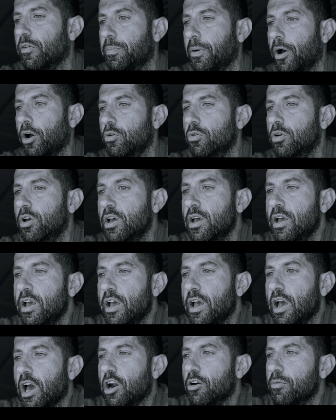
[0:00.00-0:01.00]
a boat.
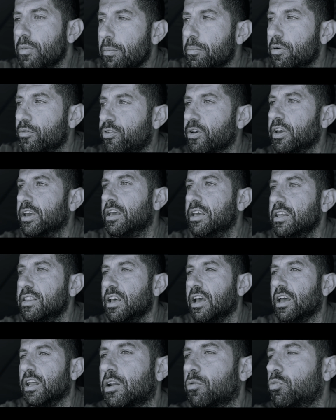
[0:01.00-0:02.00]
And I remember thinking
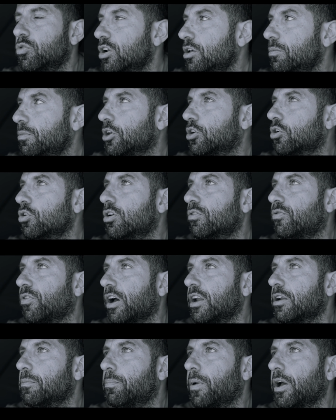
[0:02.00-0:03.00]
then, wouldn't it be good if I
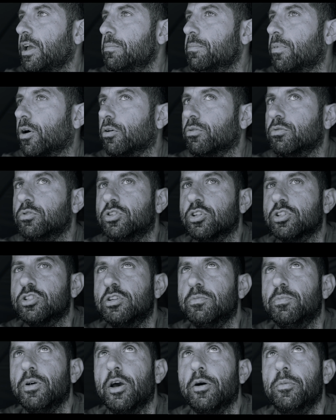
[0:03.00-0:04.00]
had a bait boat just
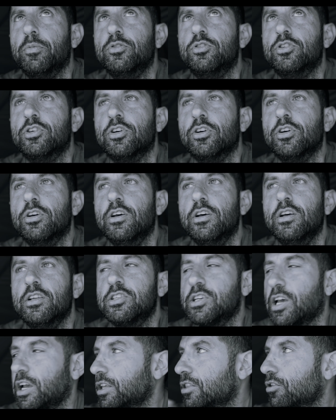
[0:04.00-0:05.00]
to be able to
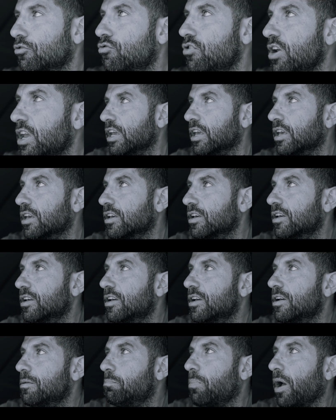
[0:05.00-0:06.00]
take the rig
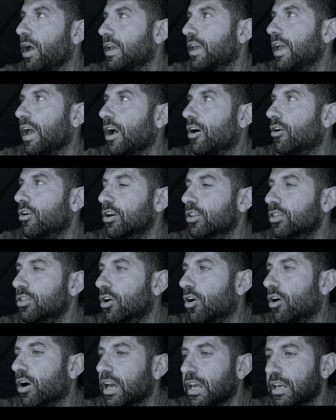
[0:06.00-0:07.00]
back out at
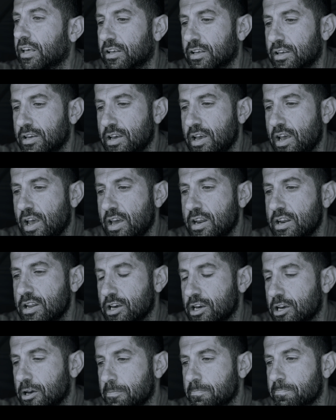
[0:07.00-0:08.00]
night?
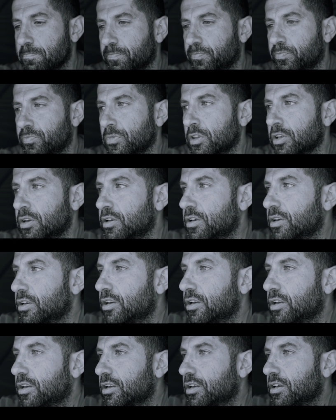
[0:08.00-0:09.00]
And
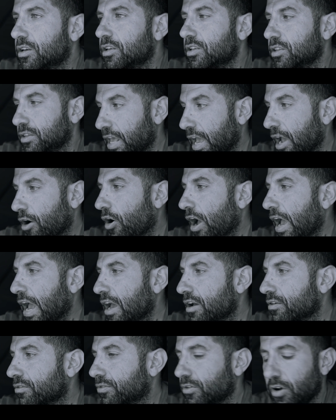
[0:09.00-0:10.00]
now I
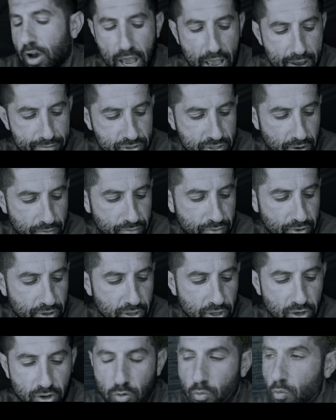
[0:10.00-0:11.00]
have. I have something
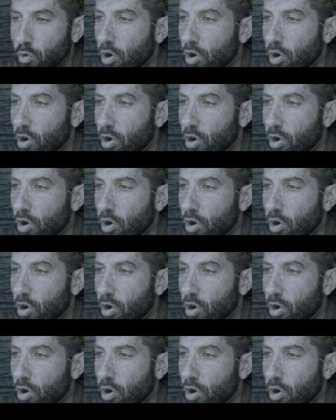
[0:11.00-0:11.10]
that can